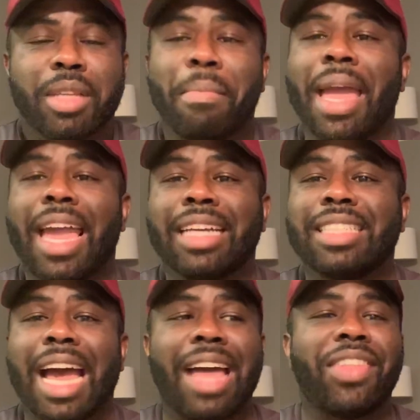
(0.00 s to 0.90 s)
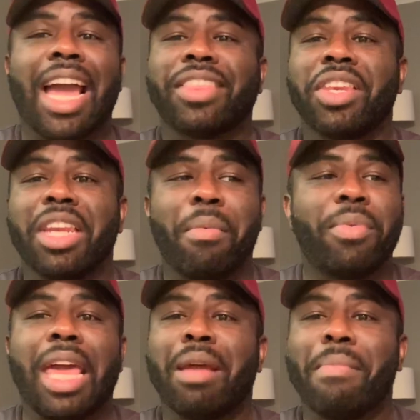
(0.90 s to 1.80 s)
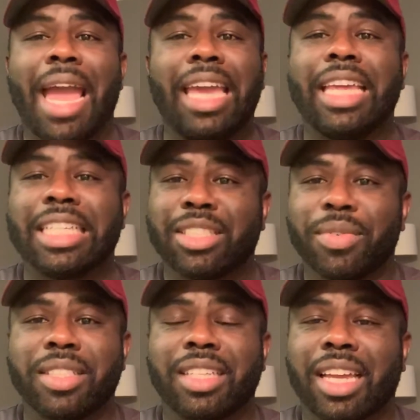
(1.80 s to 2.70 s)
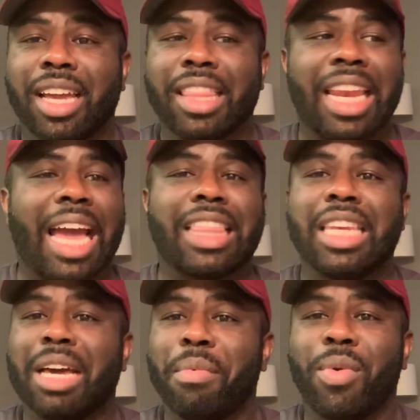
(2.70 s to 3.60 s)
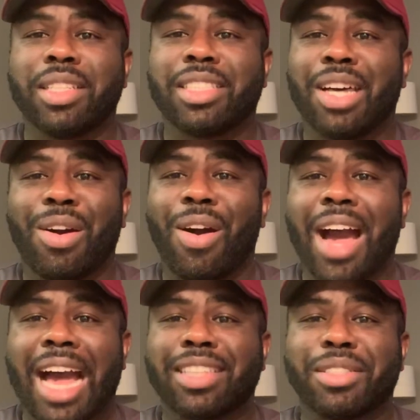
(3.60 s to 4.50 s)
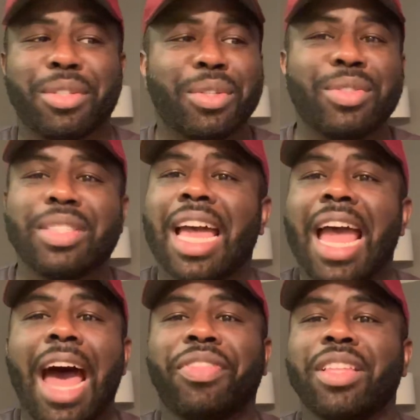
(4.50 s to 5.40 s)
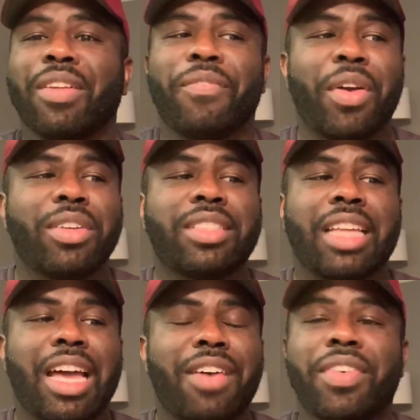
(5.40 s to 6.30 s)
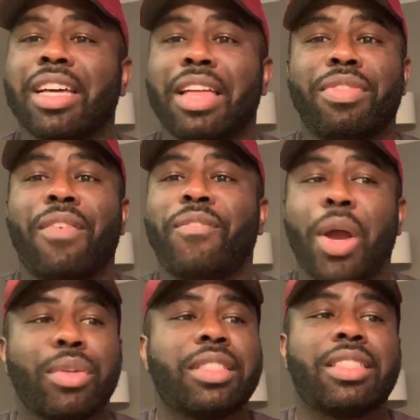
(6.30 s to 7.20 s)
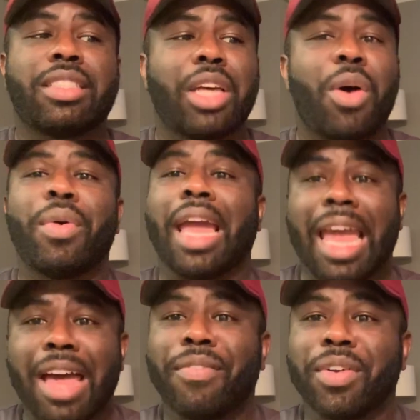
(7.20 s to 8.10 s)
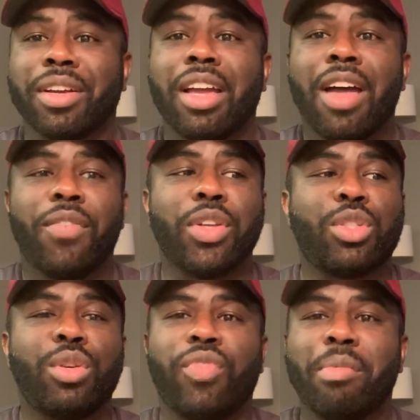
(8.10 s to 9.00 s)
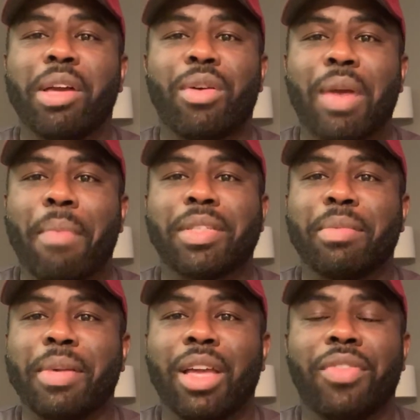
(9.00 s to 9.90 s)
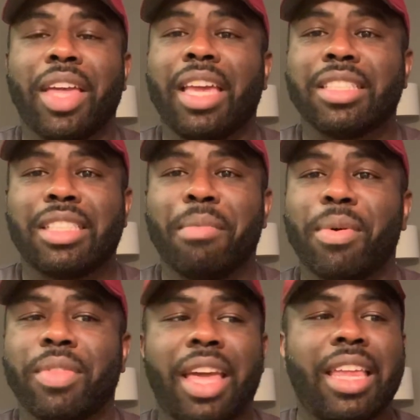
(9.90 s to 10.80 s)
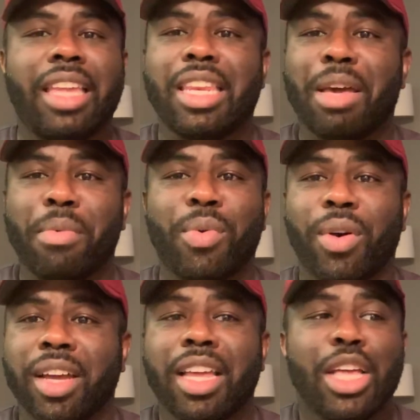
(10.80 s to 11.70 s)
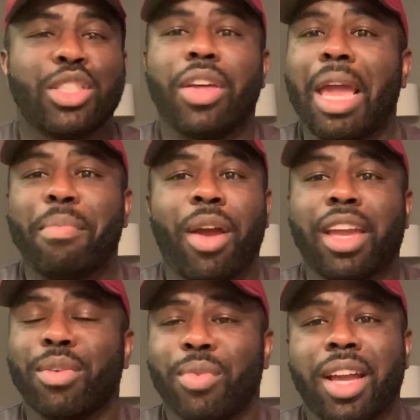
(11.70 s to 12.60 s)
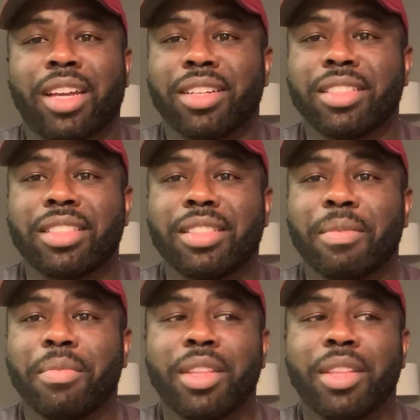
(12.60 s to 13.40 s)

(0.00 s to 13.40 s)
Meg is hot. They done made history together. They got the number one song on iTunes. I think the first song ever for two female rappers to be on that hit number one. So they breaking records.